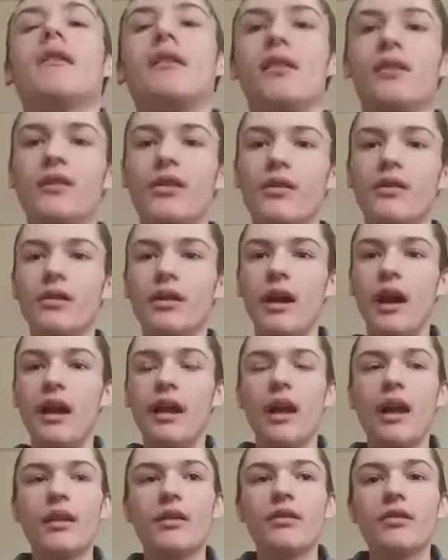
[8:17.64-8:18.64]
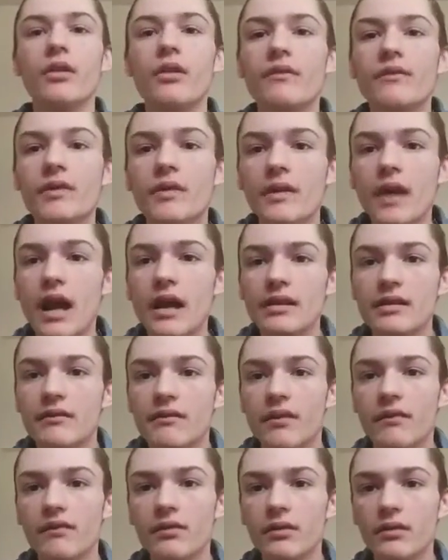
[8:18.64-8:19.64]
you know, I, I don't know if you guys have
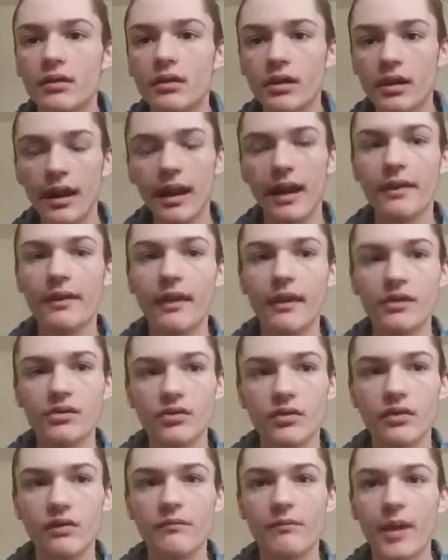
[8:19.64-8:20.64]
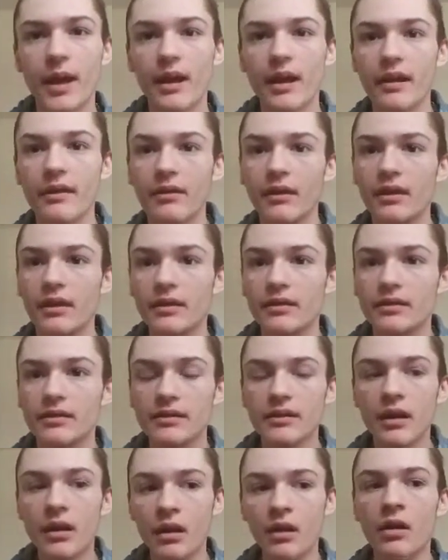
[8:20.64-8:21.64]
ever had that sort of pain. I think it's,
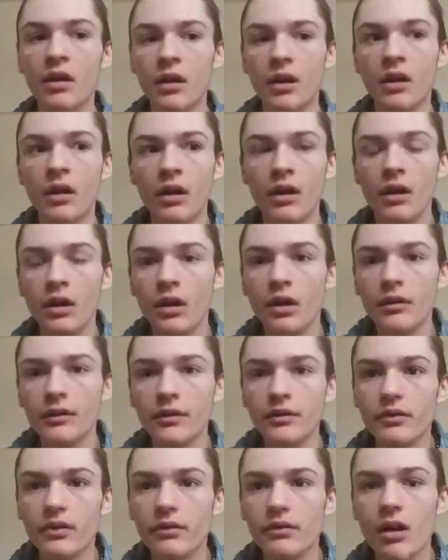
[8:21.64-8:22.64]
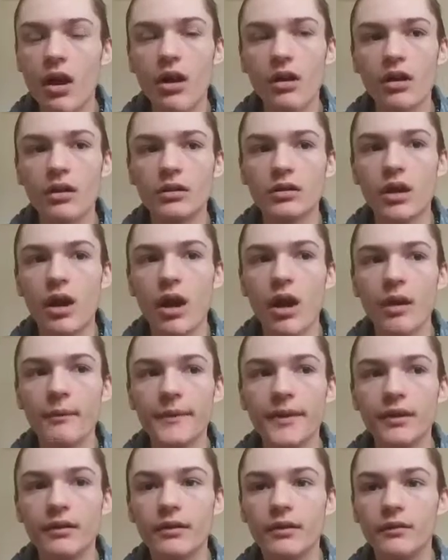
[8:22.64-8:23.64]
you know, not
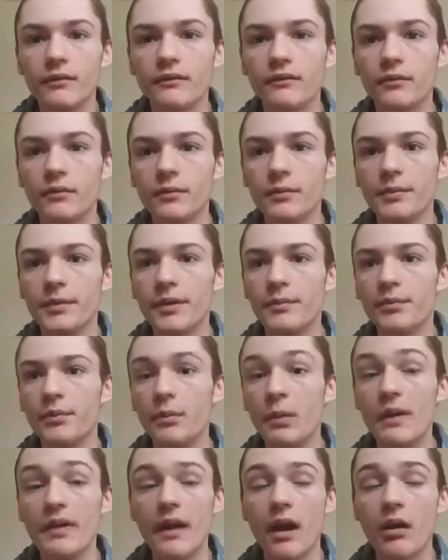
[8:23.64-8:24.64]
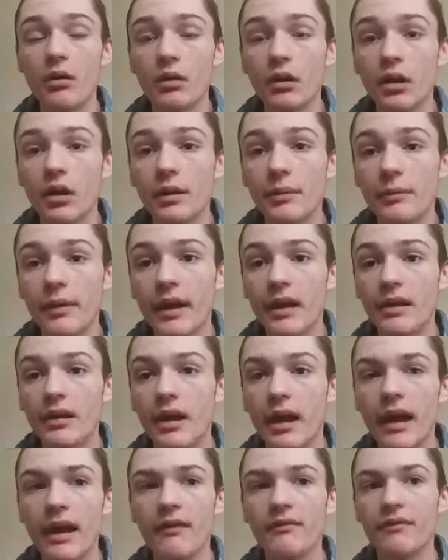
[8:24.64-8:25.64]
uncommon for people without chronic pain to
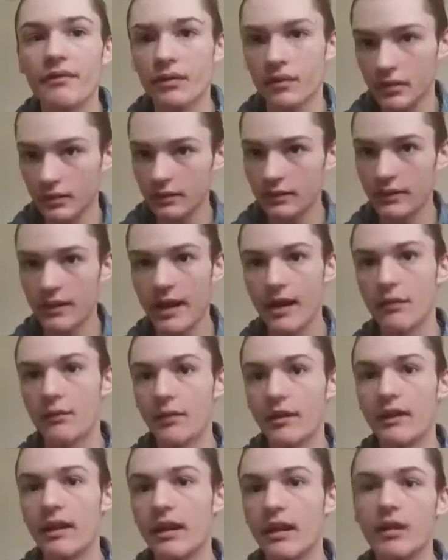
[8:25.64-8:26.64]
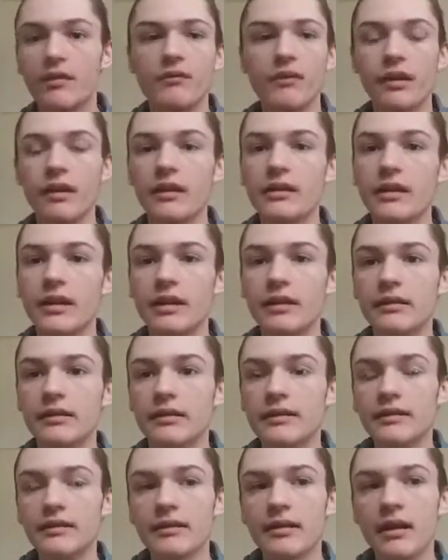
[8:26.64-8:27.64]
have that when they get really
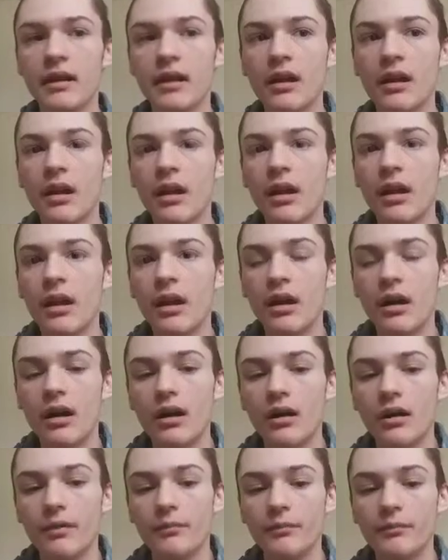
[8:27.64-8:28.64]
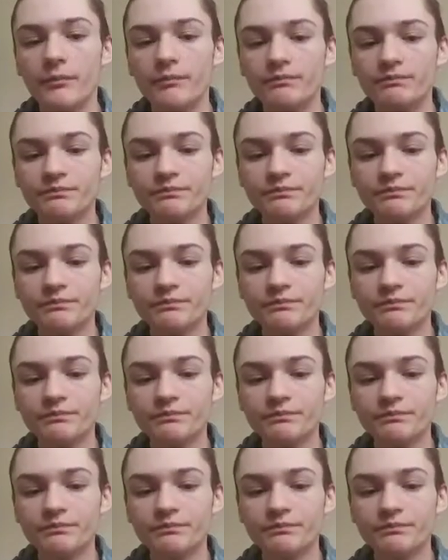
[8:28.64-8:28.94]
tense. Um,